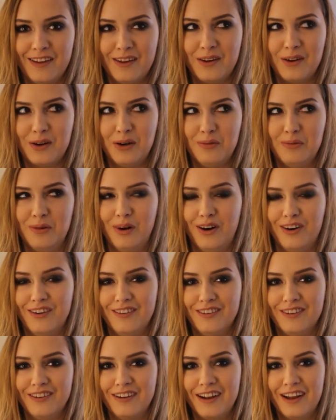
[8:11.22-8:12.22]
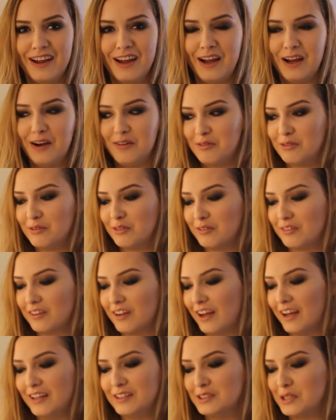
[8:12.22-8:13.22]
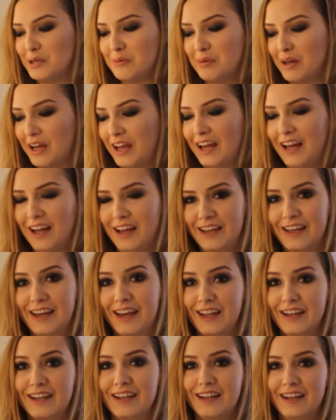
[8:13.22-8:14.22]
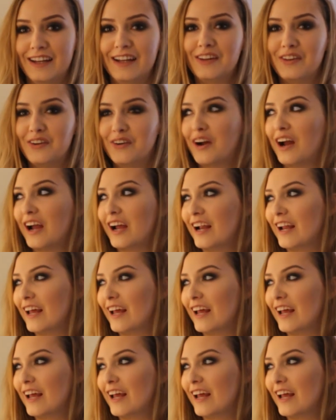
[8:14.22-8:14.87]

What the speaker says: come on, everyone ends up getting it in their eye.